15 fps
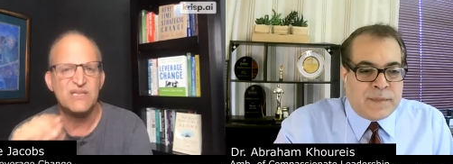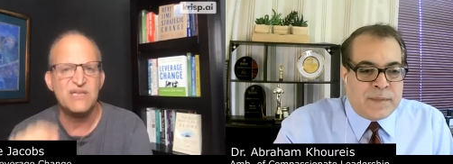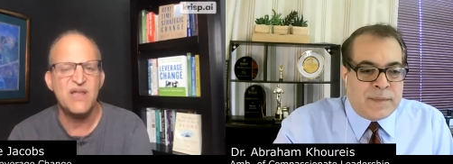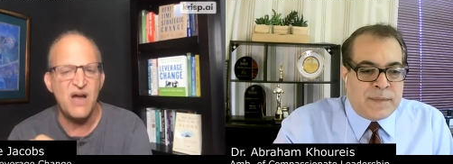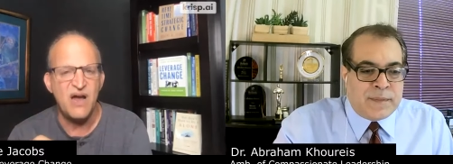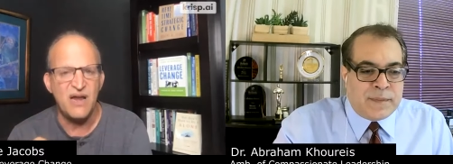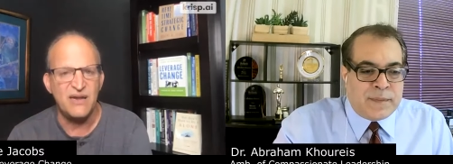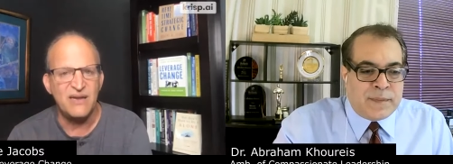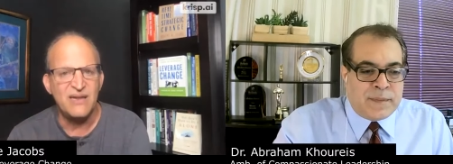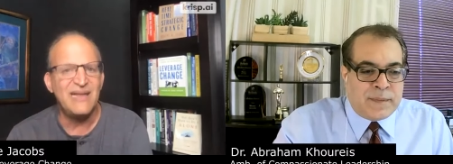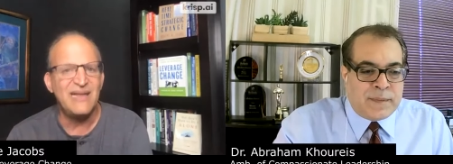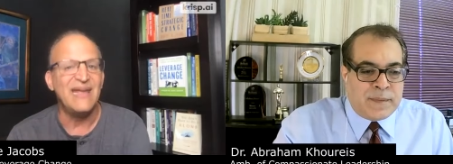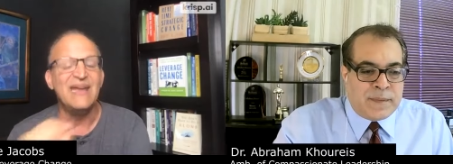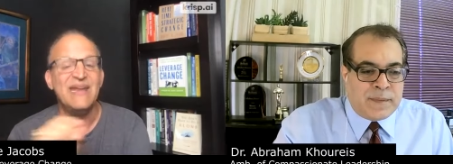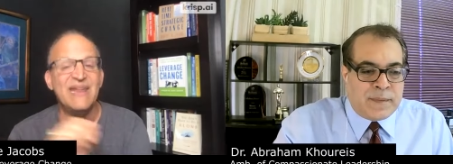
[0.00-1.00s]
Speaker 1: And in the
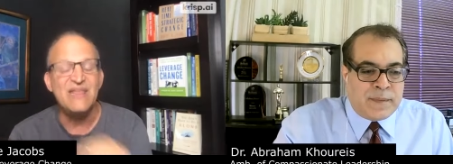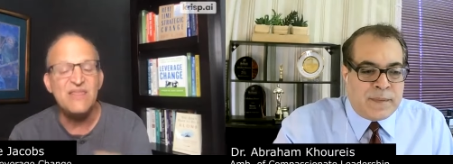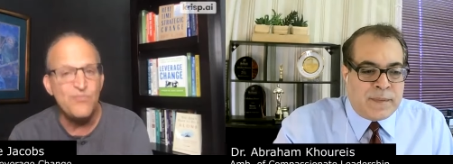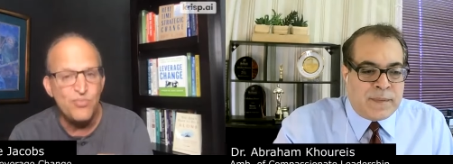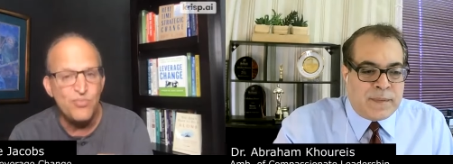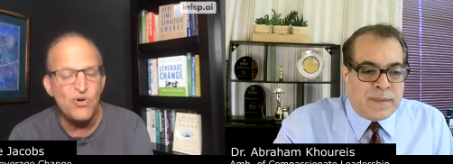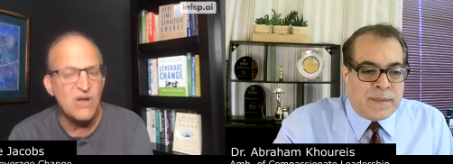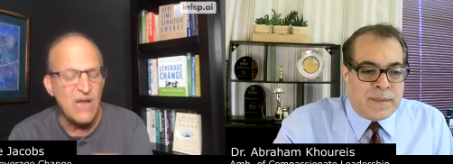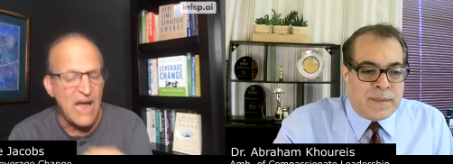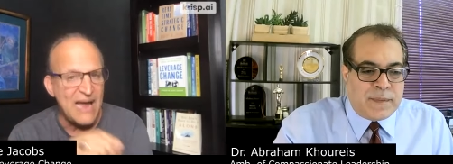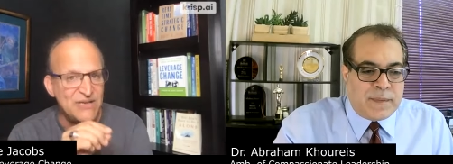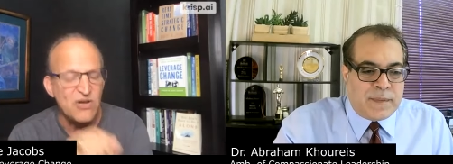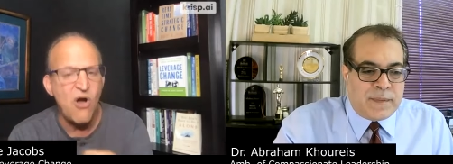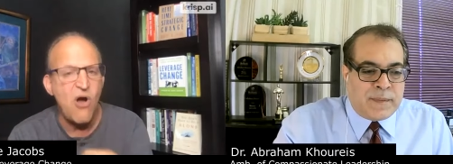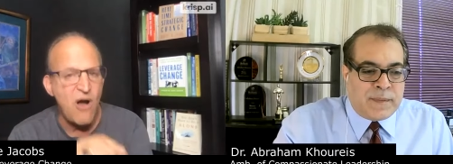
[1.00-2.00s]
book, I talk
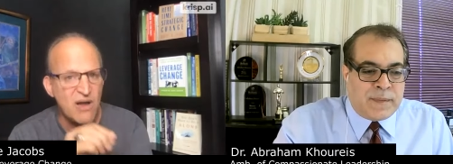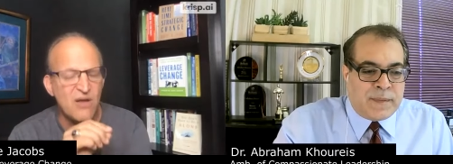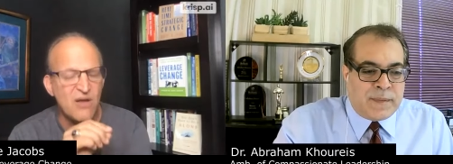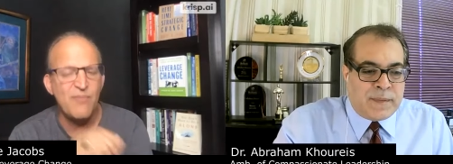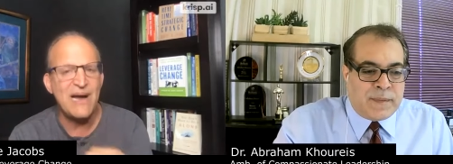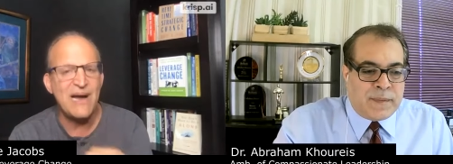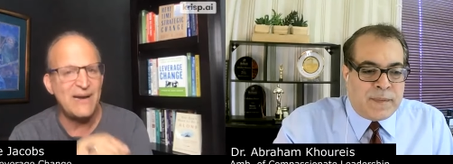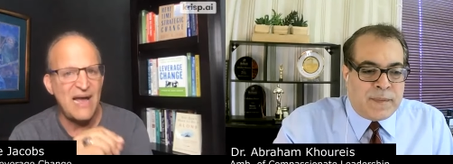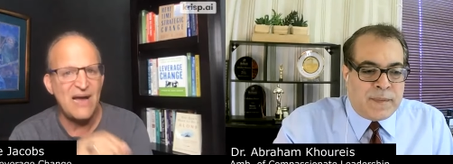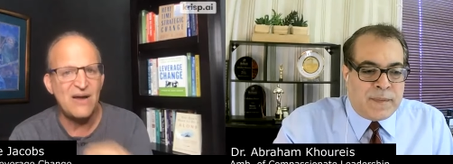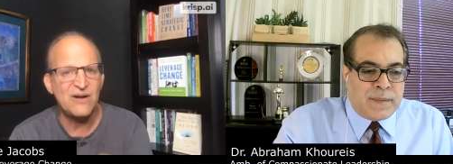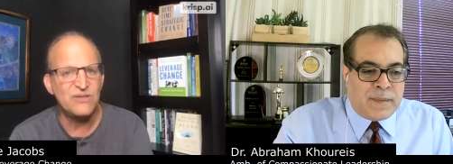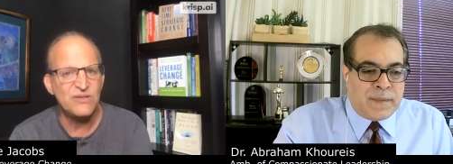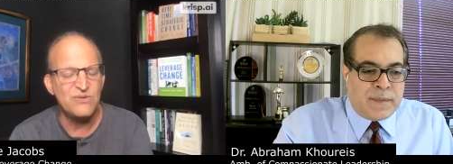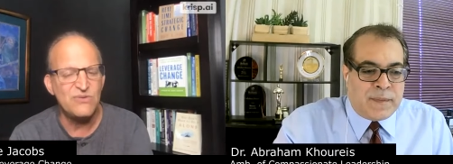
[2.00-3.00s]
about how to do
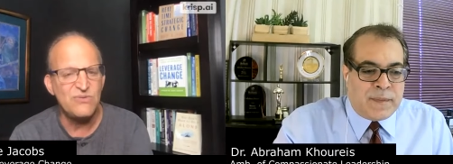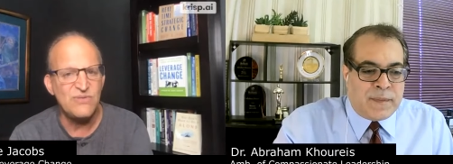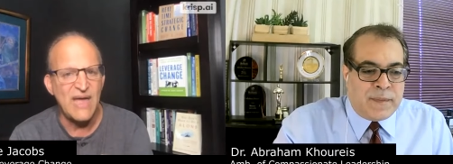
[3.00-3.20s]
that.